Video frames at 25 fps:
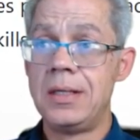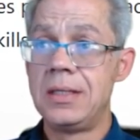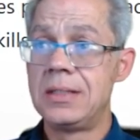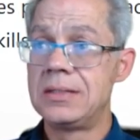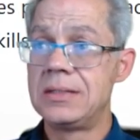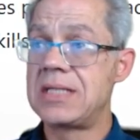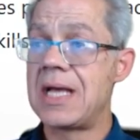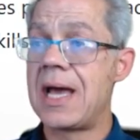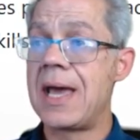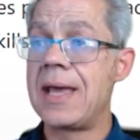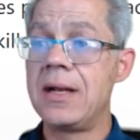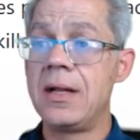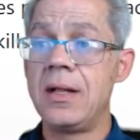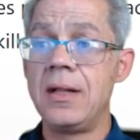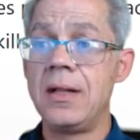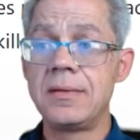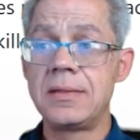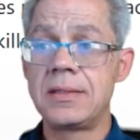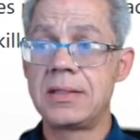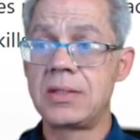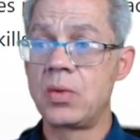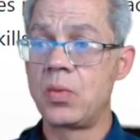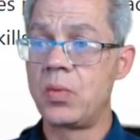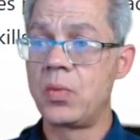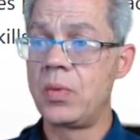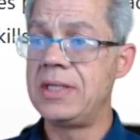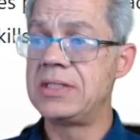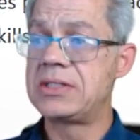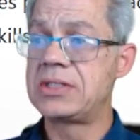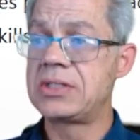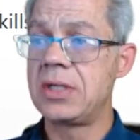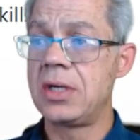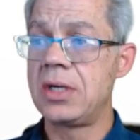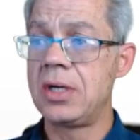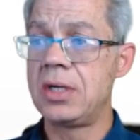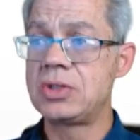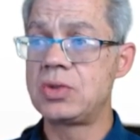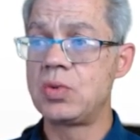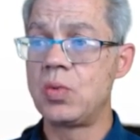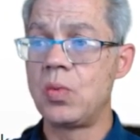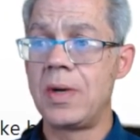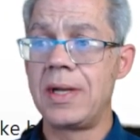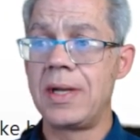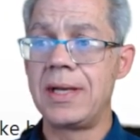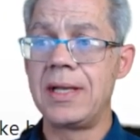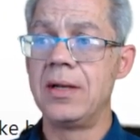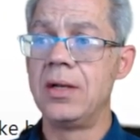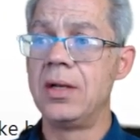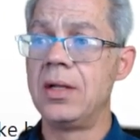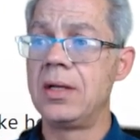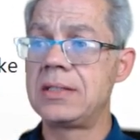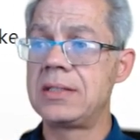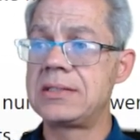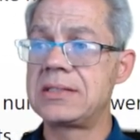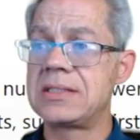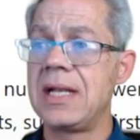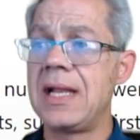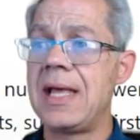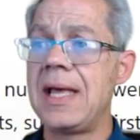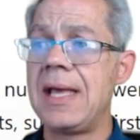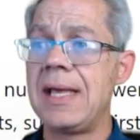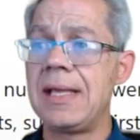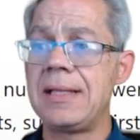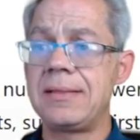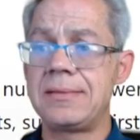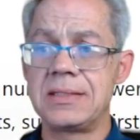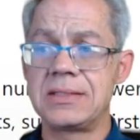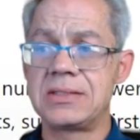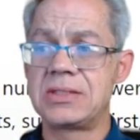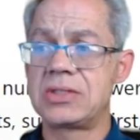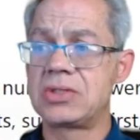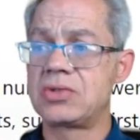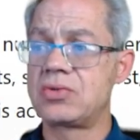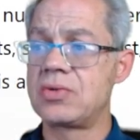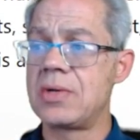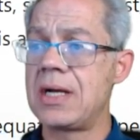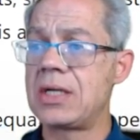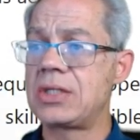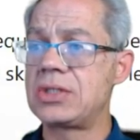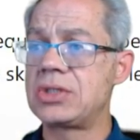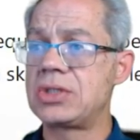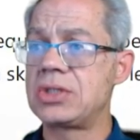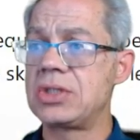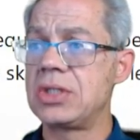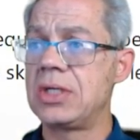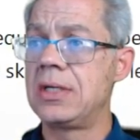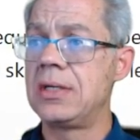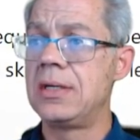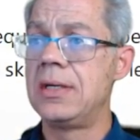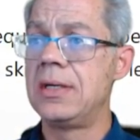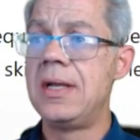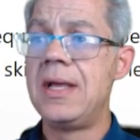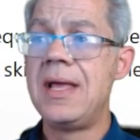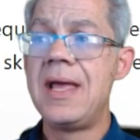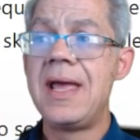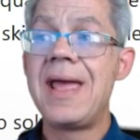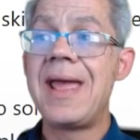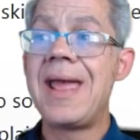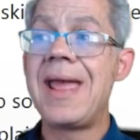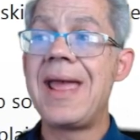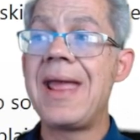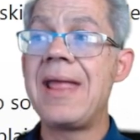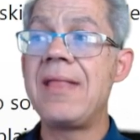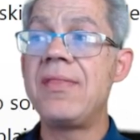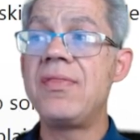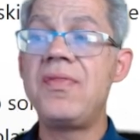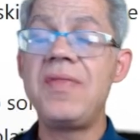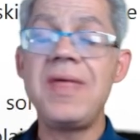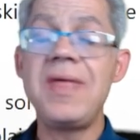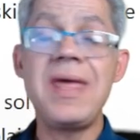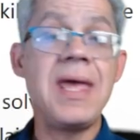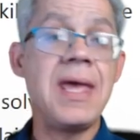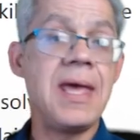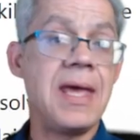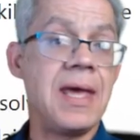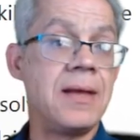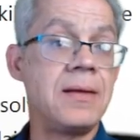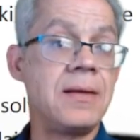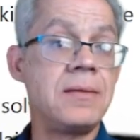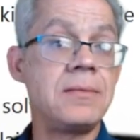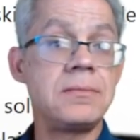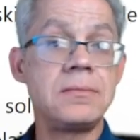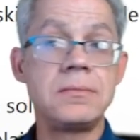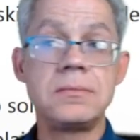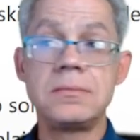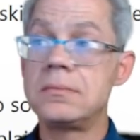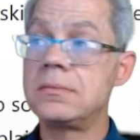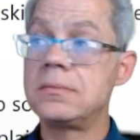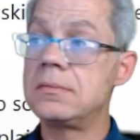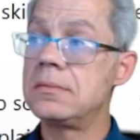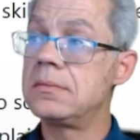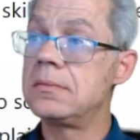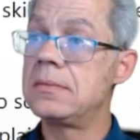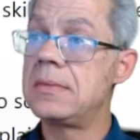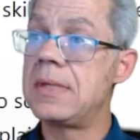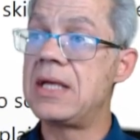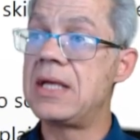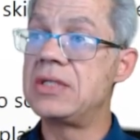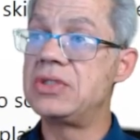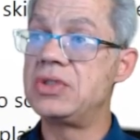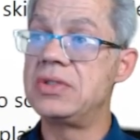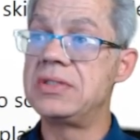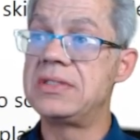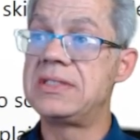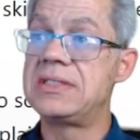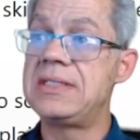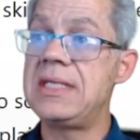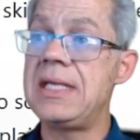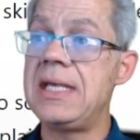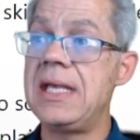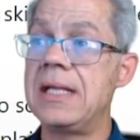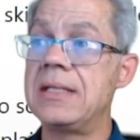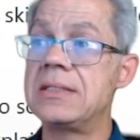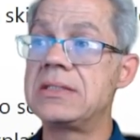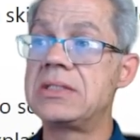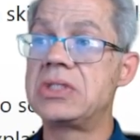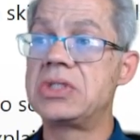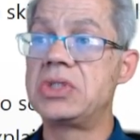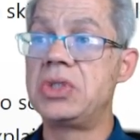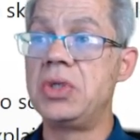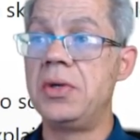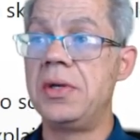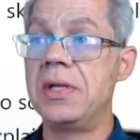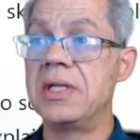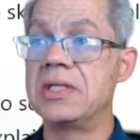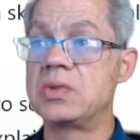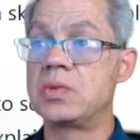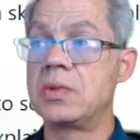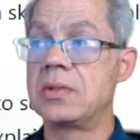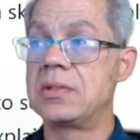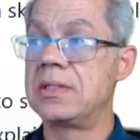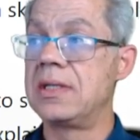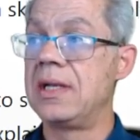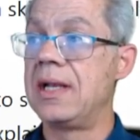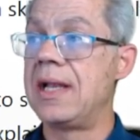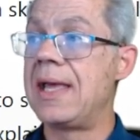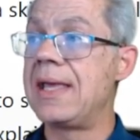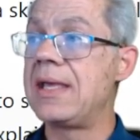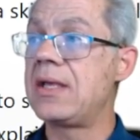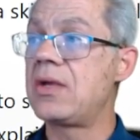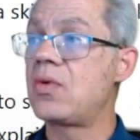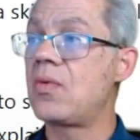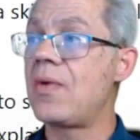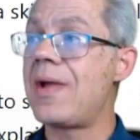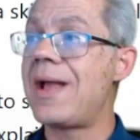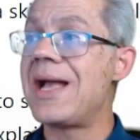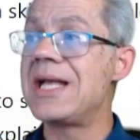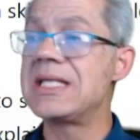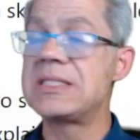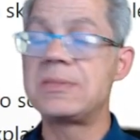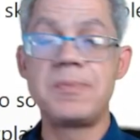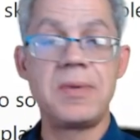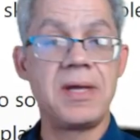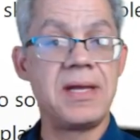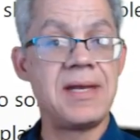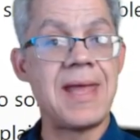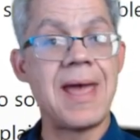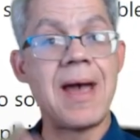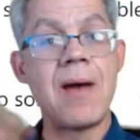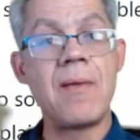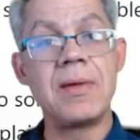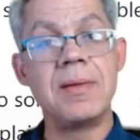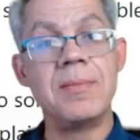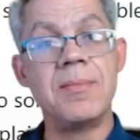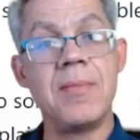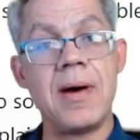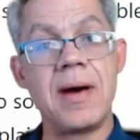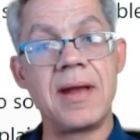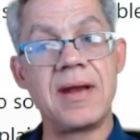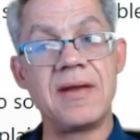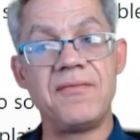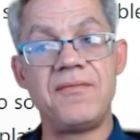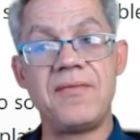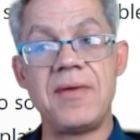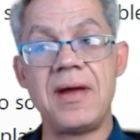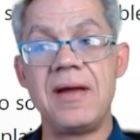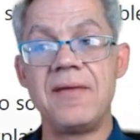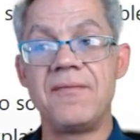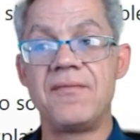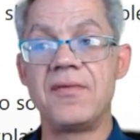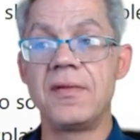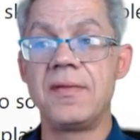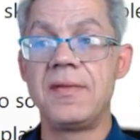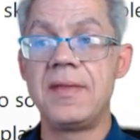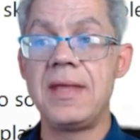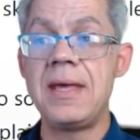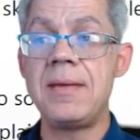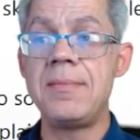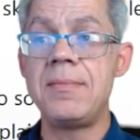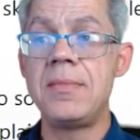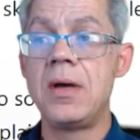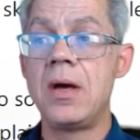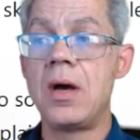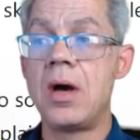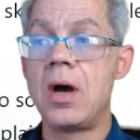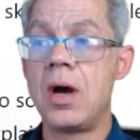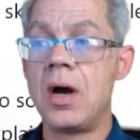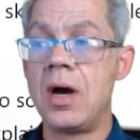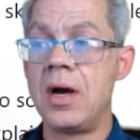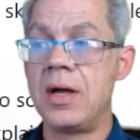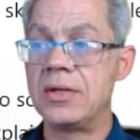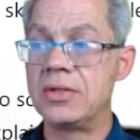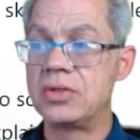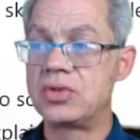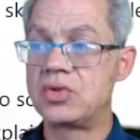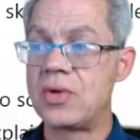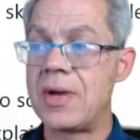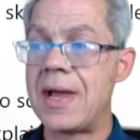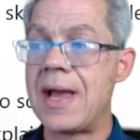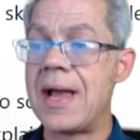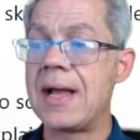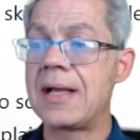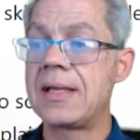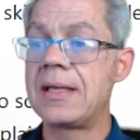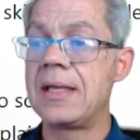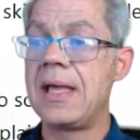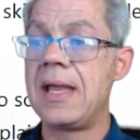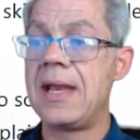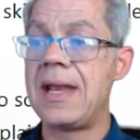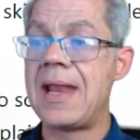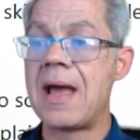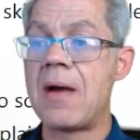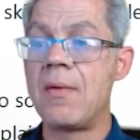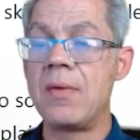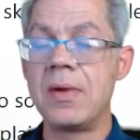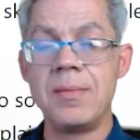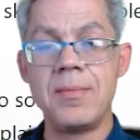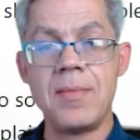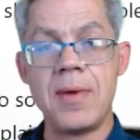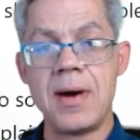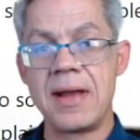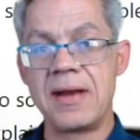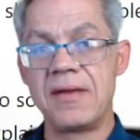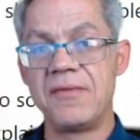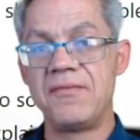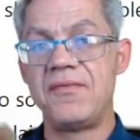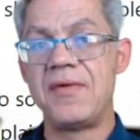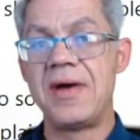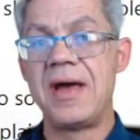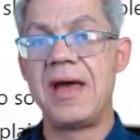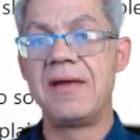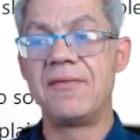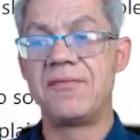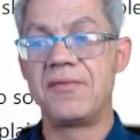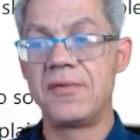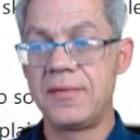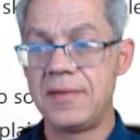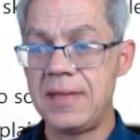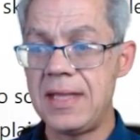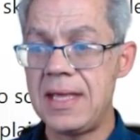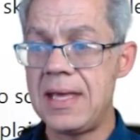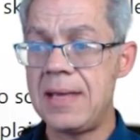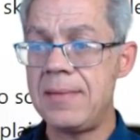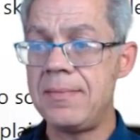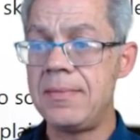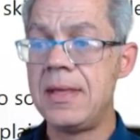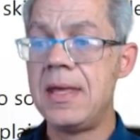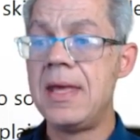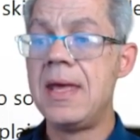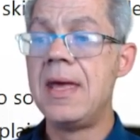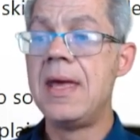title, the research, what it looks like, the structure, and then, as you see it, students with a light grasp and how we modify it for them, on track and how we modify it for them,